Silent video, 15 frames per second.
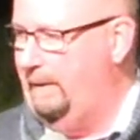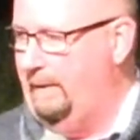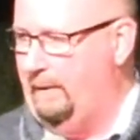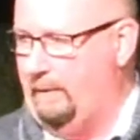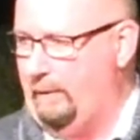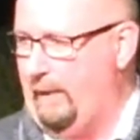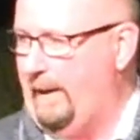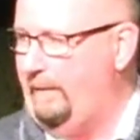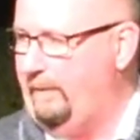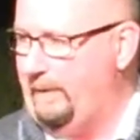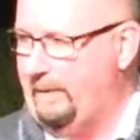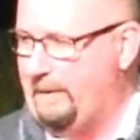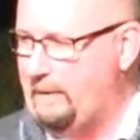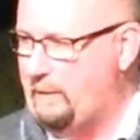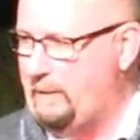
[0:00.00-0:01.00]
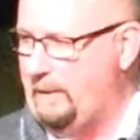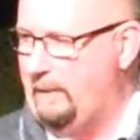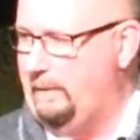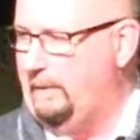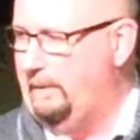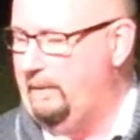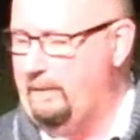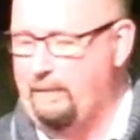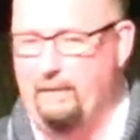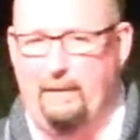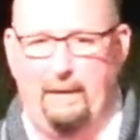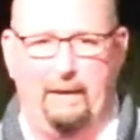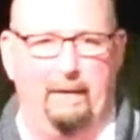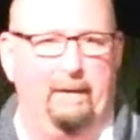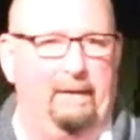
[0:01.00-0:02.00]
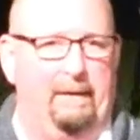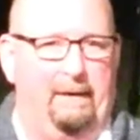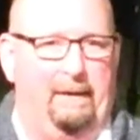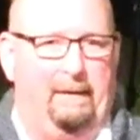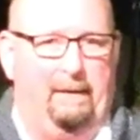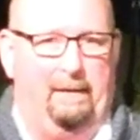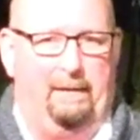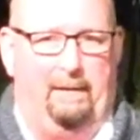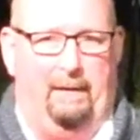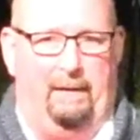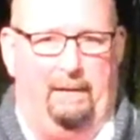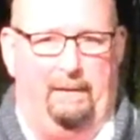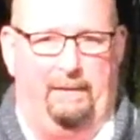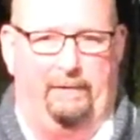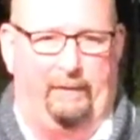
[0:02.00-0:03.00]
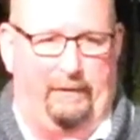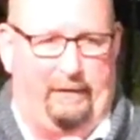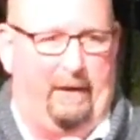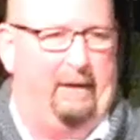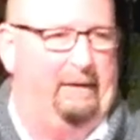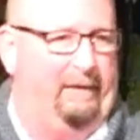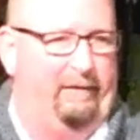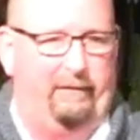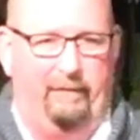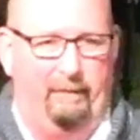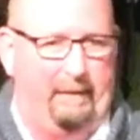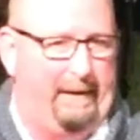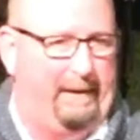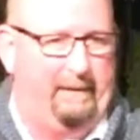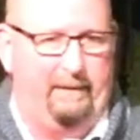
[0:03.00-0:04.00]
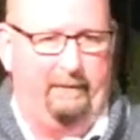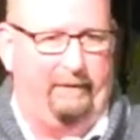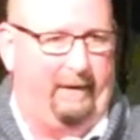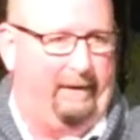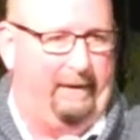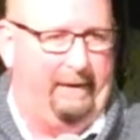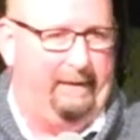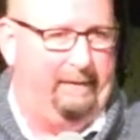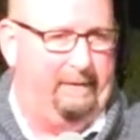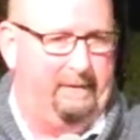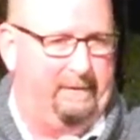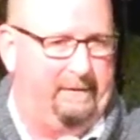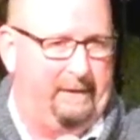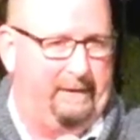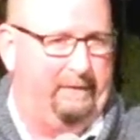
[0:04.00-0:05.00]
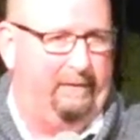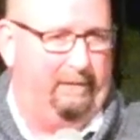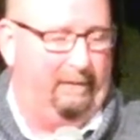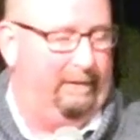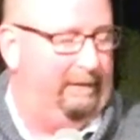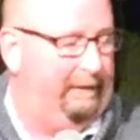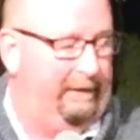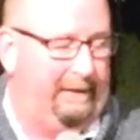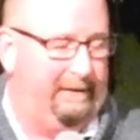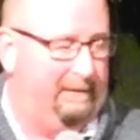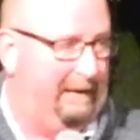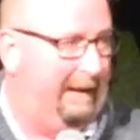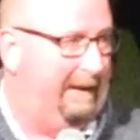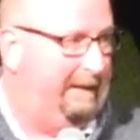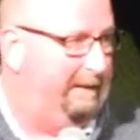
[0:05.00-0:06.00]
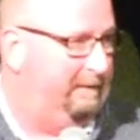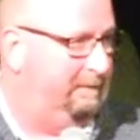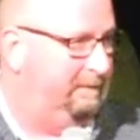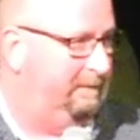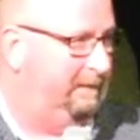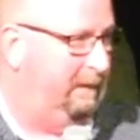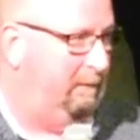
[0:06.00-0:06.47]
through Advent this year and into the new year. Is there a darkness in me in this area that just needs light? And